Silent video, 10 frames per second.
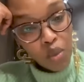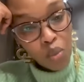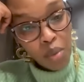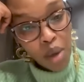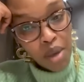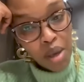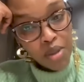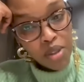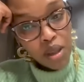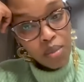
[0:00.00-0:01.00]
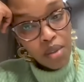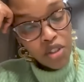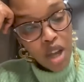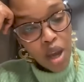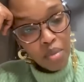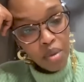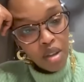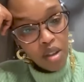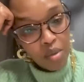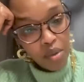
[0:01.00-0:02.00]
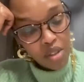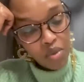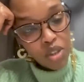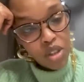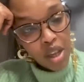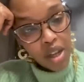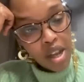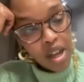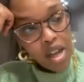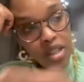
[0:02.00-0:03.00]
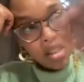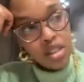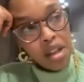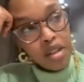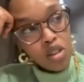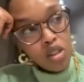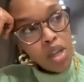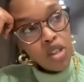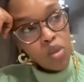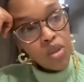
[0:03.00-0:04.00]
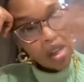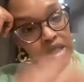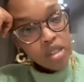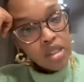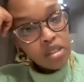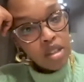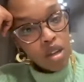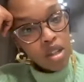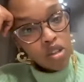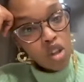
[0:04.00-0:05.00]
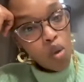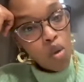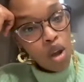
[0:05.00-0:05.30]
we might be able to stop FGM. It just makes no sense. So, yeah.